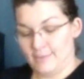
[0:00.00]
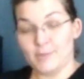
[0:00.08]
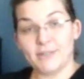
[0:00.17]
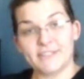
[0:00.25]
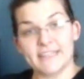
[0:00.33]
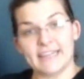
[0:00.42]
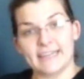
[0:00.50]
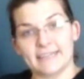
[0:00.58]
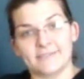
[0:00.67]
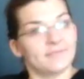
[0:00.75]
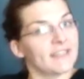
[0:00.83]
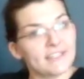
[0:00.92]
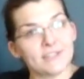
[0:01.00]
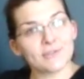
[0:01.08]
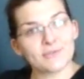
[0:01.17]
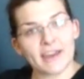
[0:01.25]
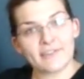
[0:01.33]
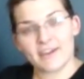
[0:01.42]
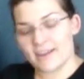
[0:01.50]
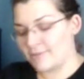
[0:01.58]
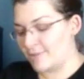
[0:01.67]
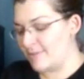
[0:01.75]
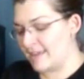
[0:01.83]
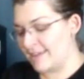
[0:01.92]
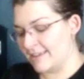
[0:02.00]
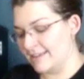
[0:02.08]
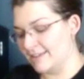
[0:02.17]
first knitting, they just ride around with me.